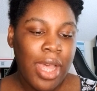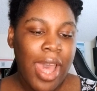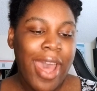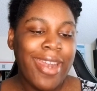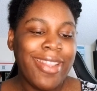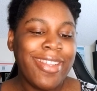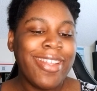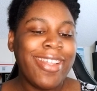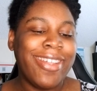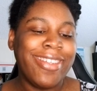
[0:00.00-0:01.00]
And in
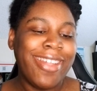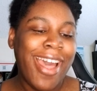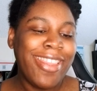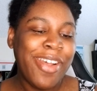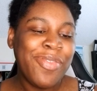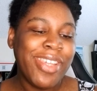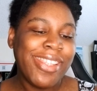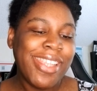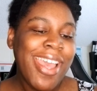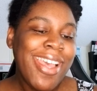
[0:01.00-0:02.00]
the, I love this.
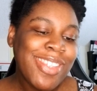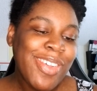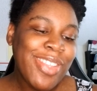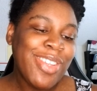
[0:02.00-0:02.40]
So in